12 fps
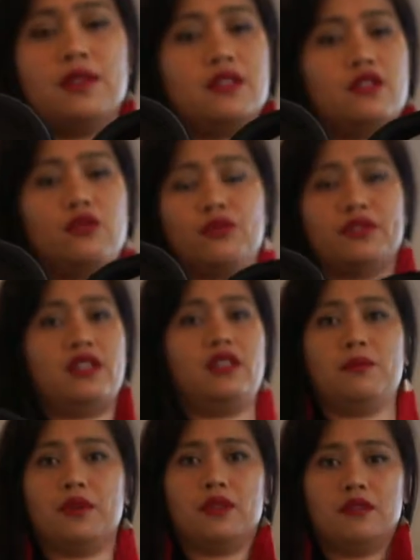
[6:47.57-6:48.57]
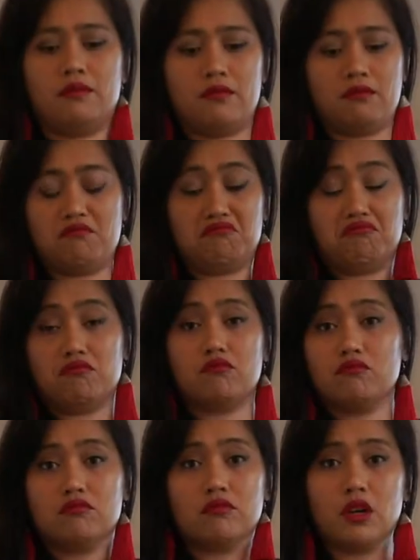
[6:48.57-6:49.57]
and you will see them
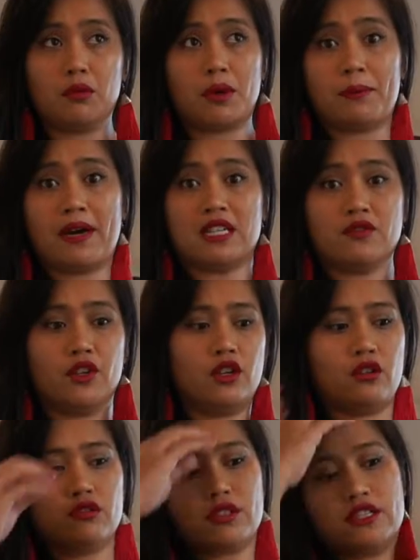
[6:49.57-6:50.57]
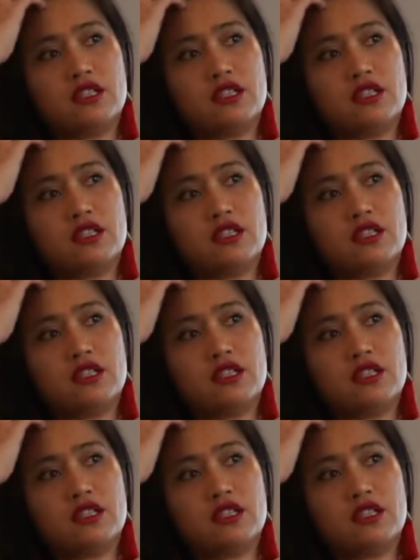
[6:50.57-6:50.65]
on my past videos.